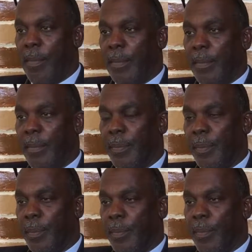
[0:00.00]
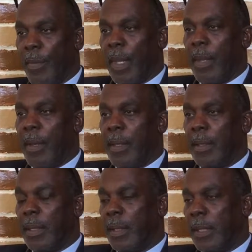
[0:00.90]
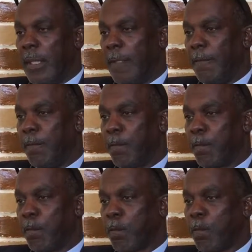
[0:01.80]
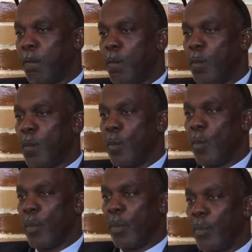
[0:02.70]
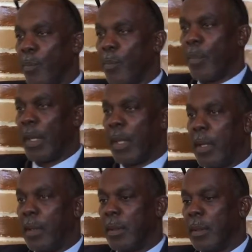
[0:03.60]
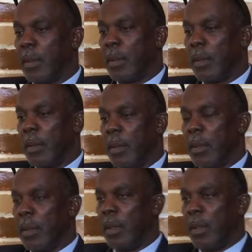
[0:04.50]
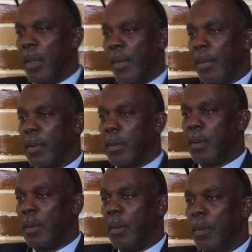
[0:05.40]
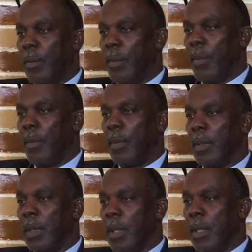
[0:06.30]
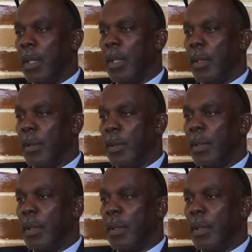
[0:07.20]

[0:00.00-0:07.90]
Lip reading: Okay. But for an entrapment for a prosecutor to counter an entrapment argument,